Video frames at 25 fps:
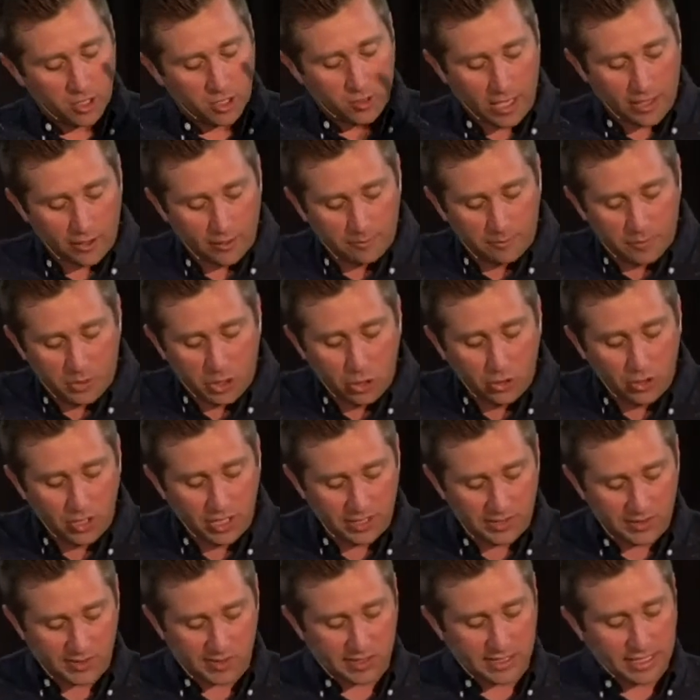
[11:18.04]
a crown of
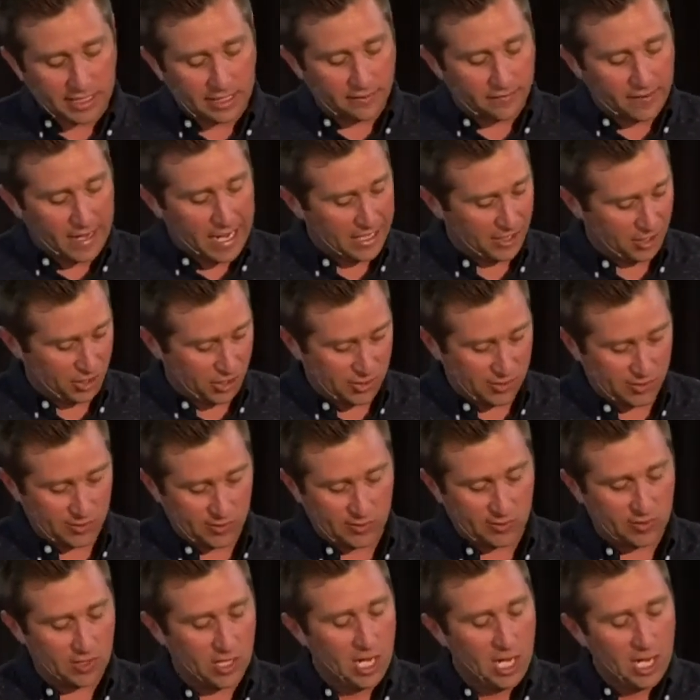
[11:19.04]
beauty instead of
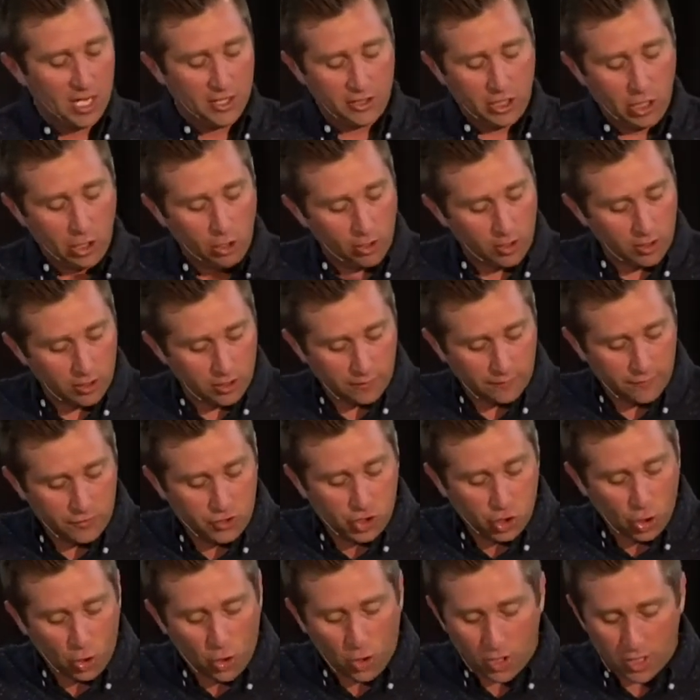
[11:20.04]
ashes, the oil of
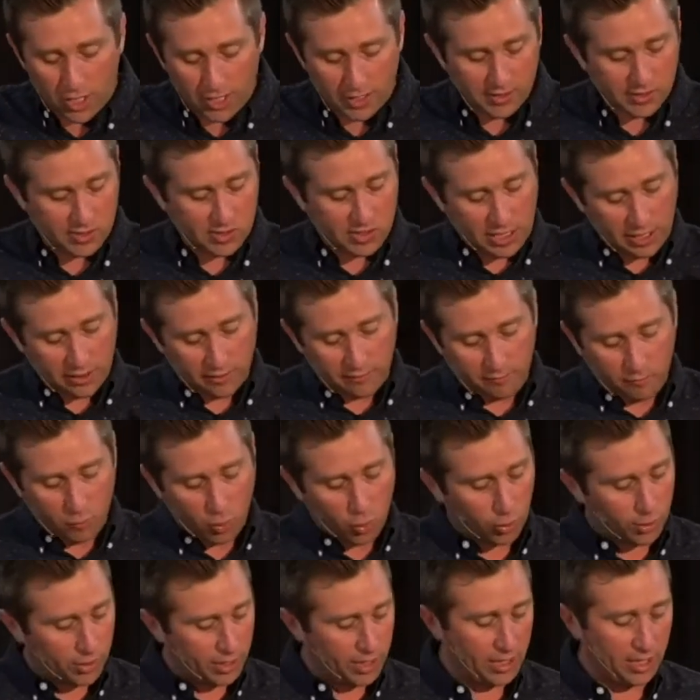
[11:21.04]
joy instead of
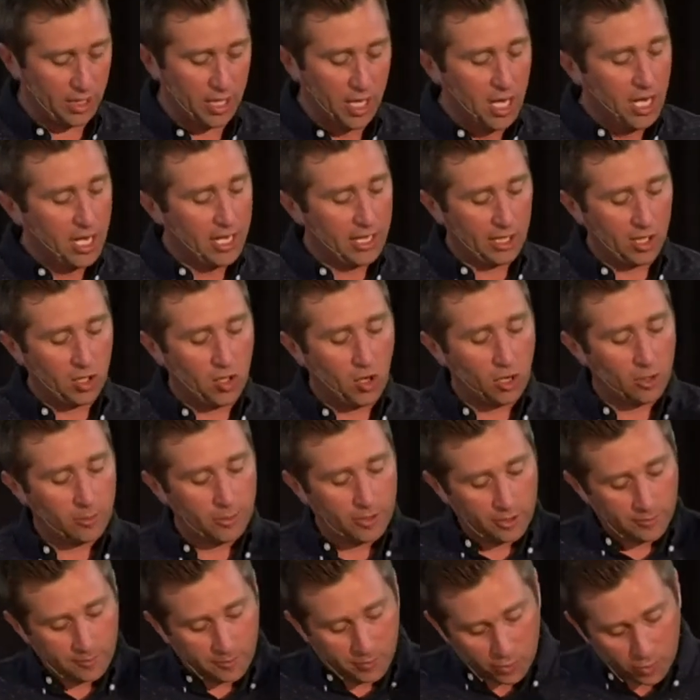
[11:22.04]
mourning, and a
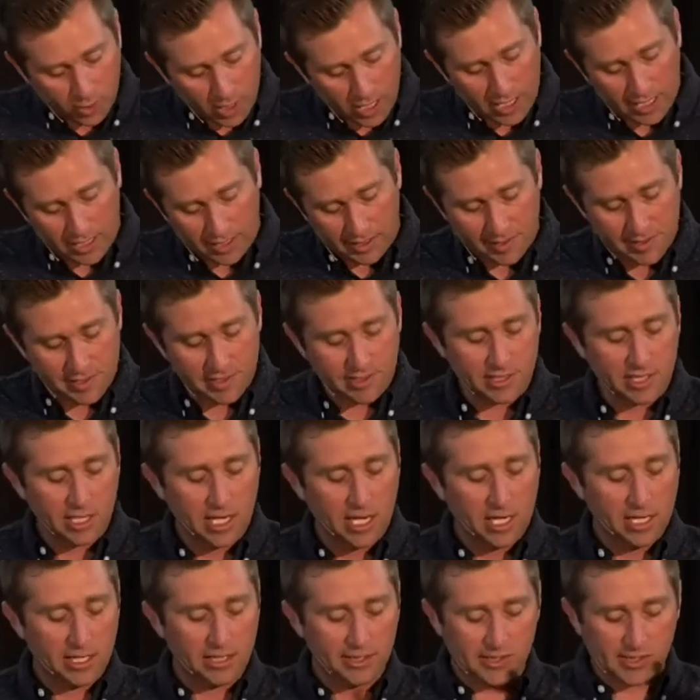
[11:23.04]
garment of praise
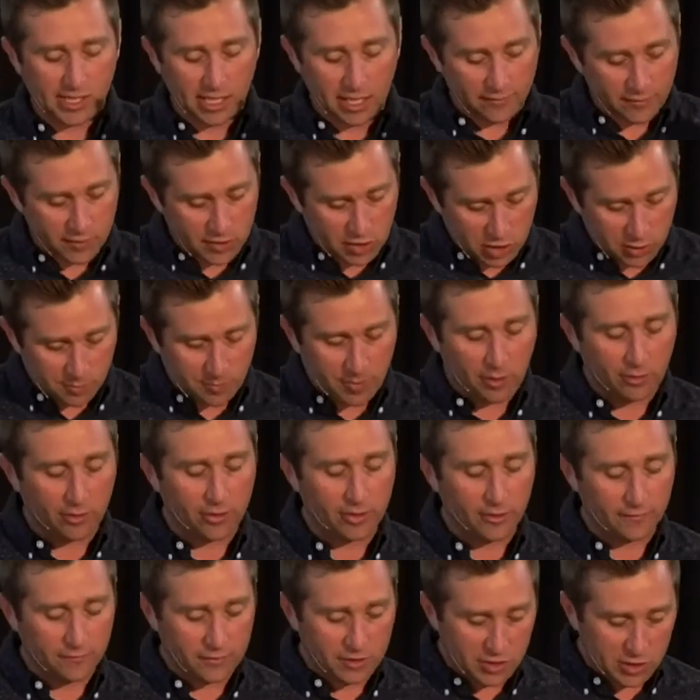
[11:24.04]
instead of a
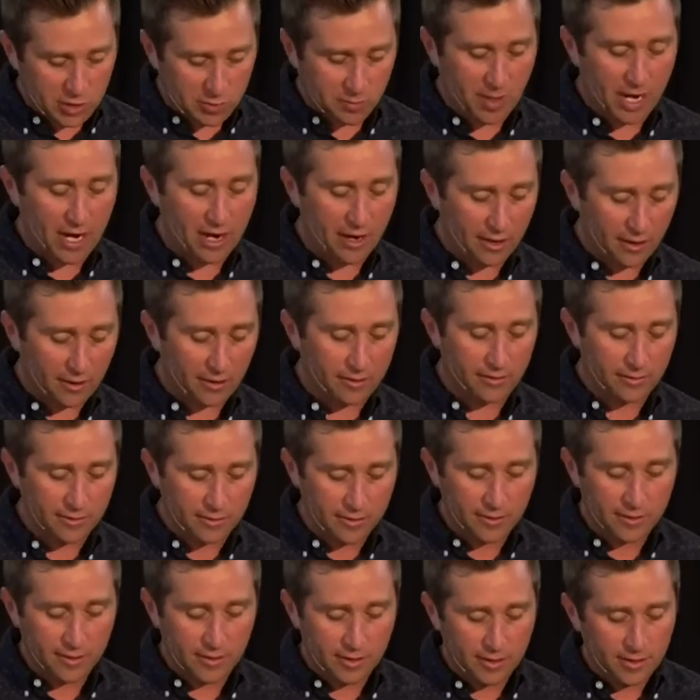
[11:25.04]
spirit of despair.
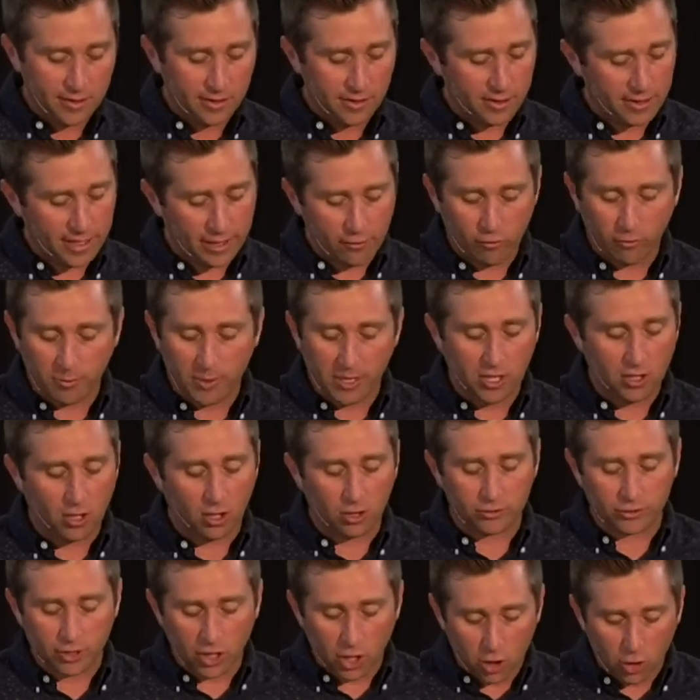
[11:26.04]
And they will be
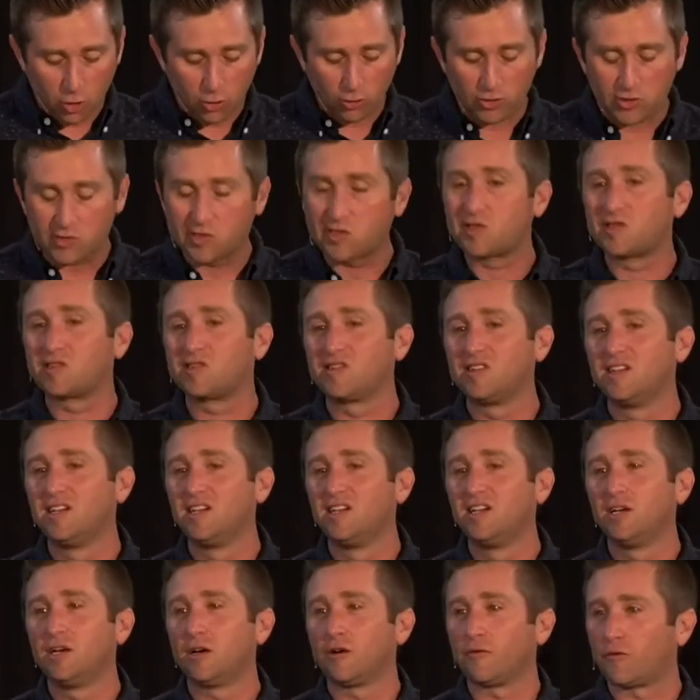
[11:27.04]
called oaks
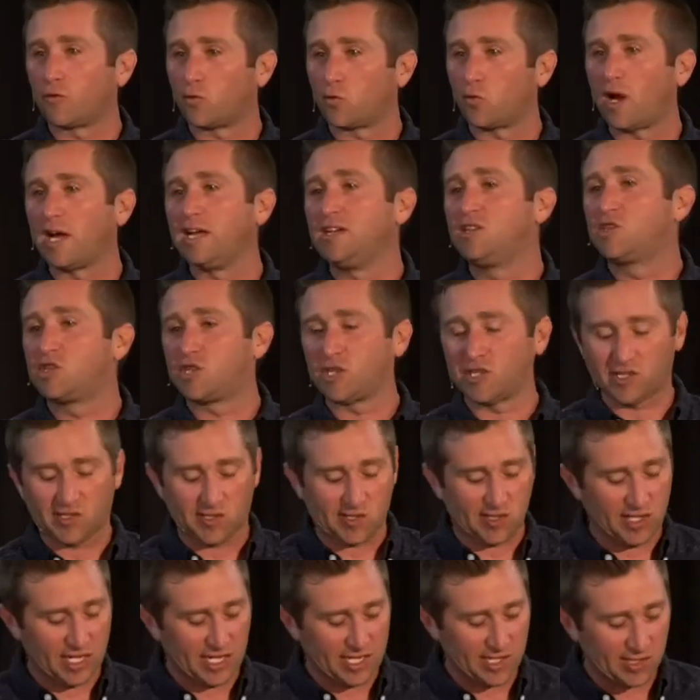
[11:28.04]
of
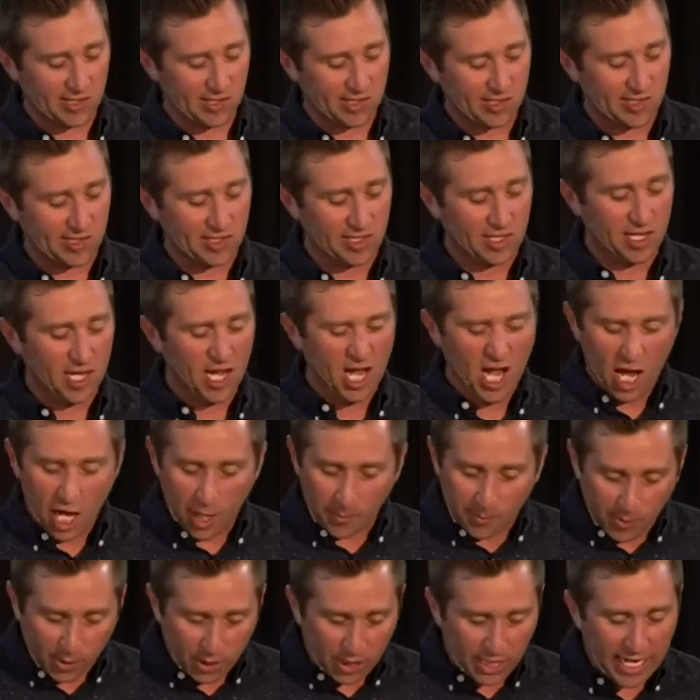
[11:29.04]
righteousness,
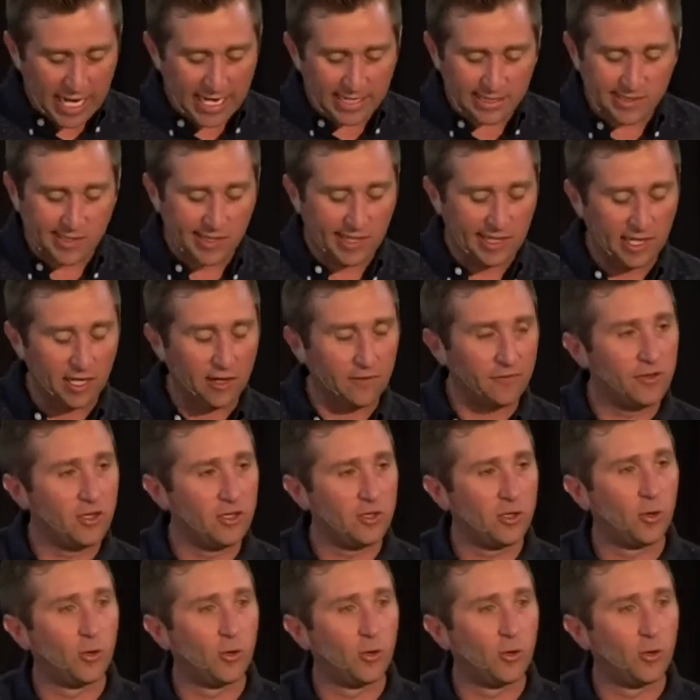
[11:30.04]
a planting of the